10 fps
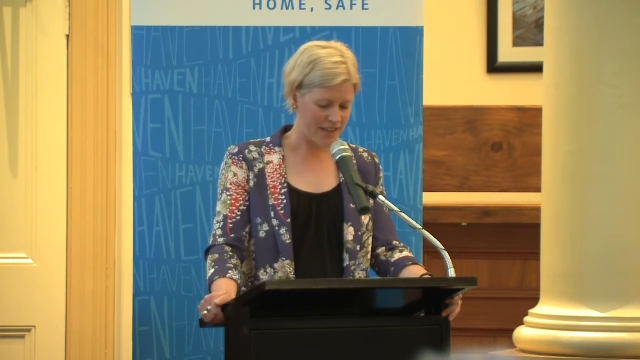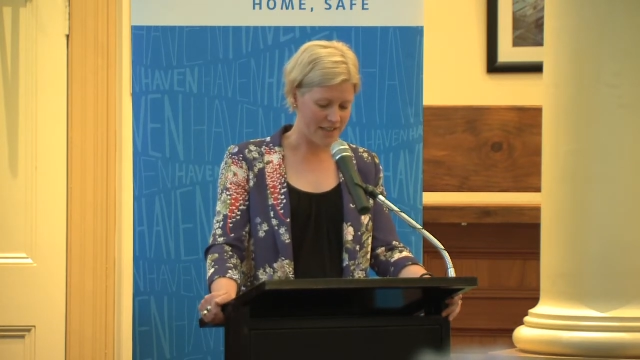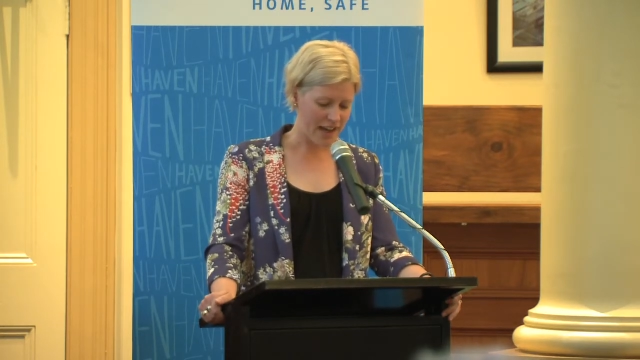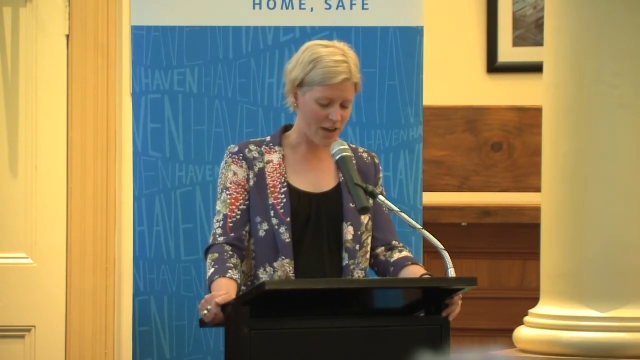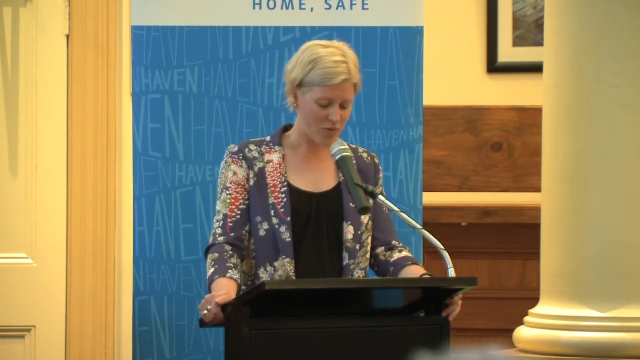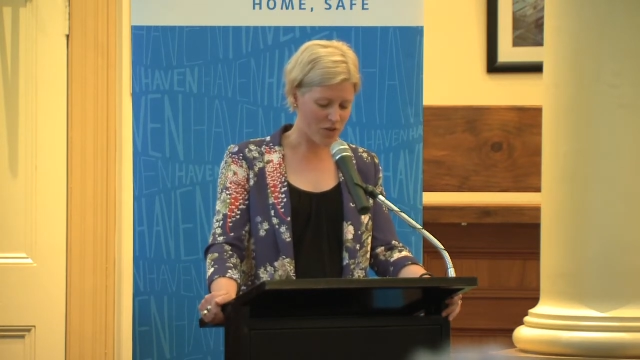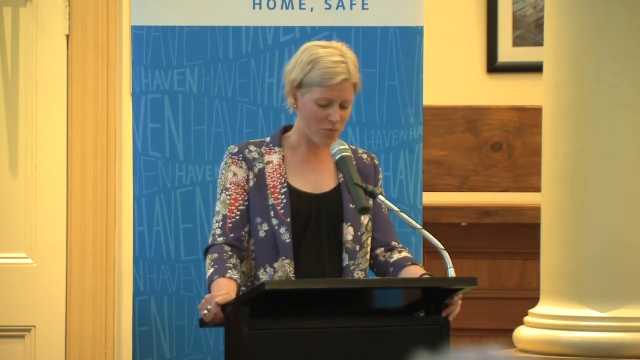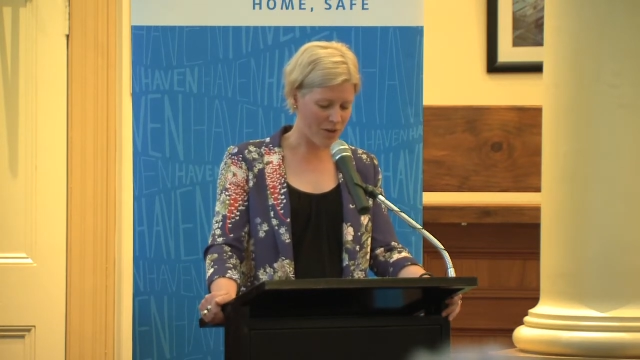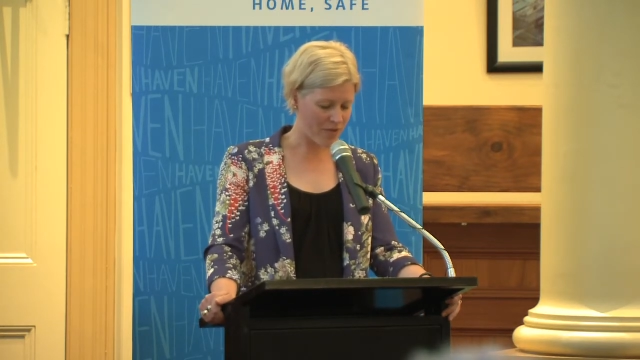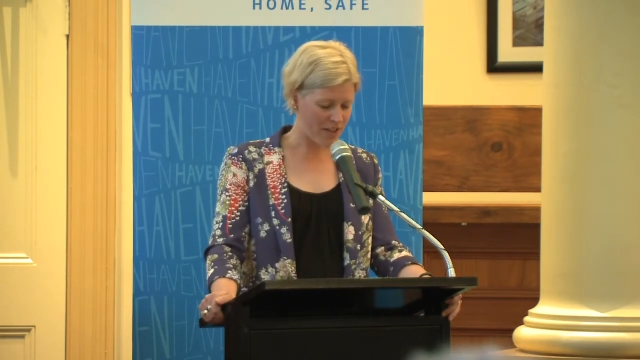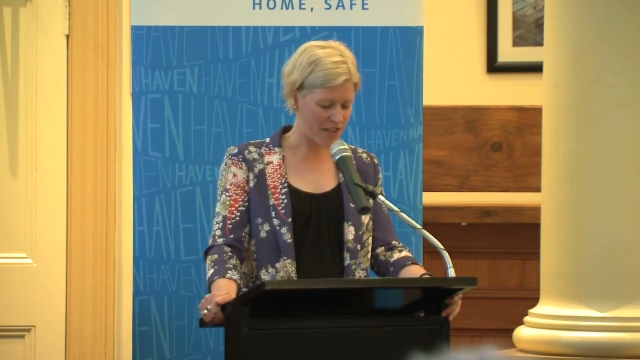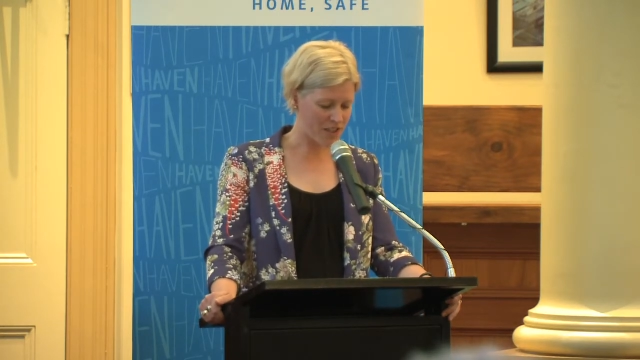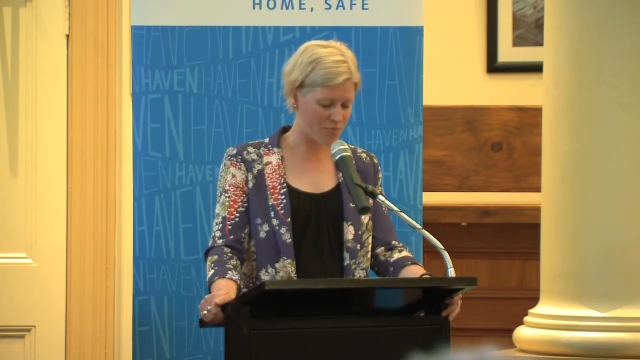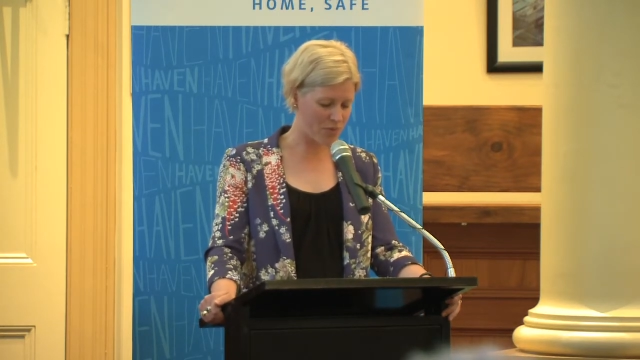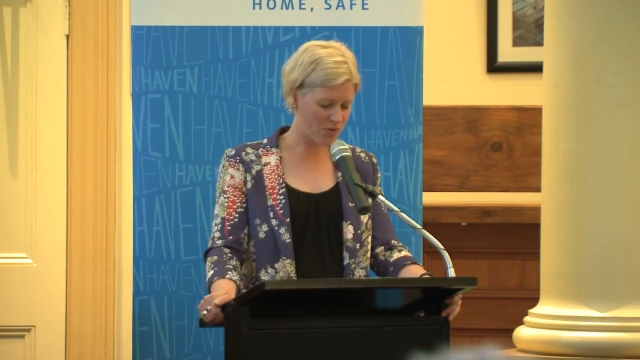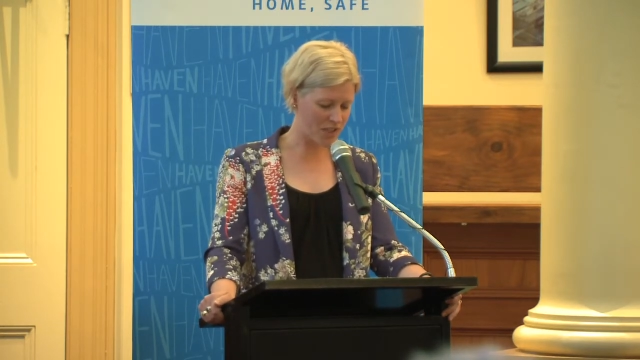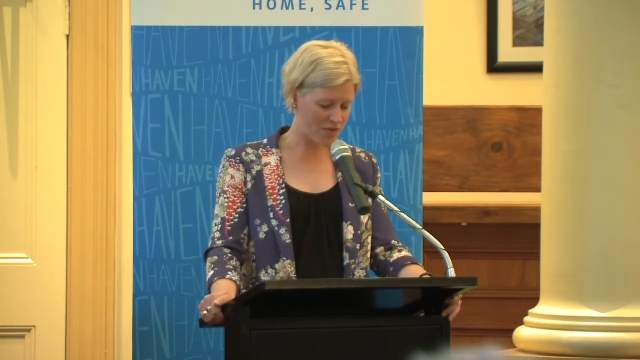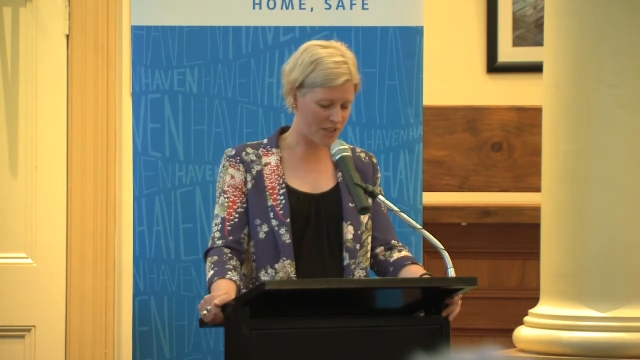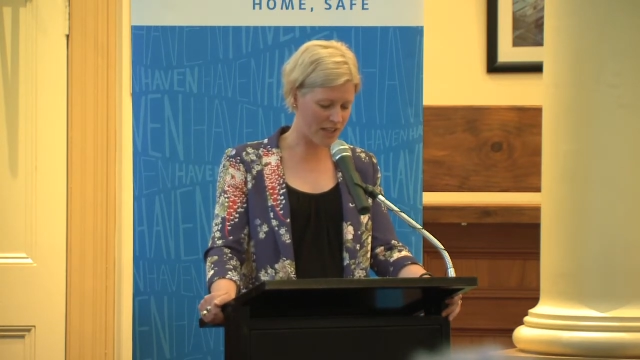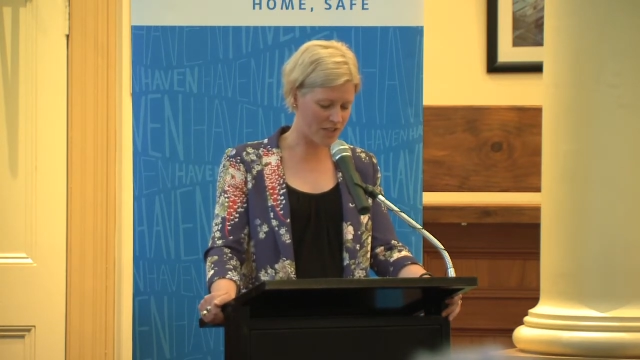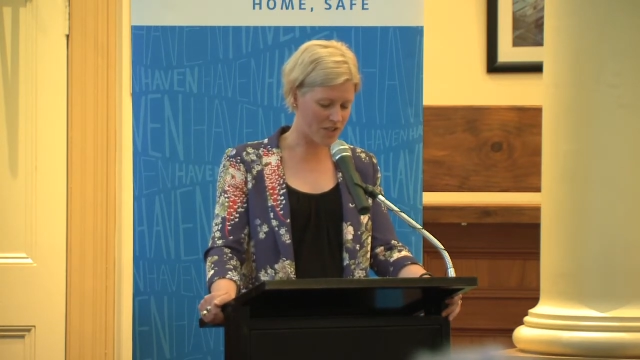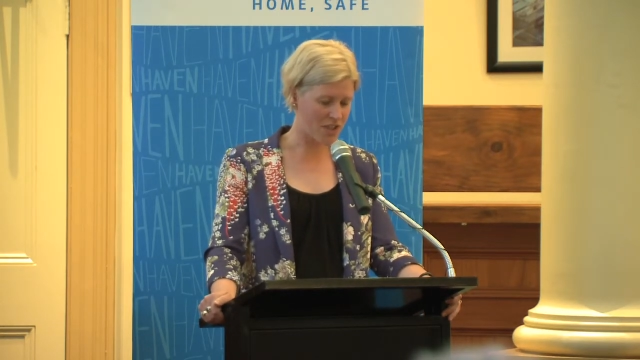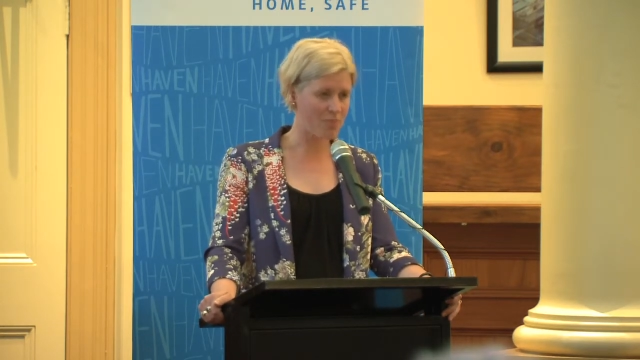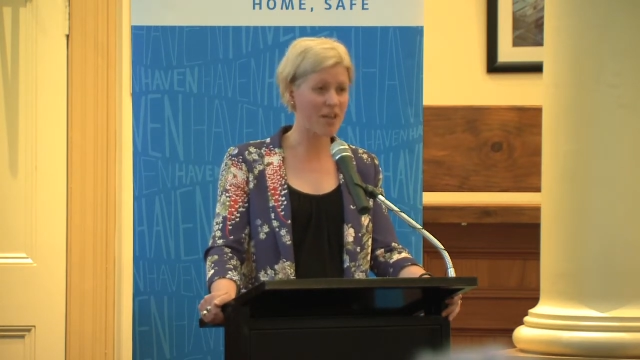to help the Ugle Bar Foundation build this relationship,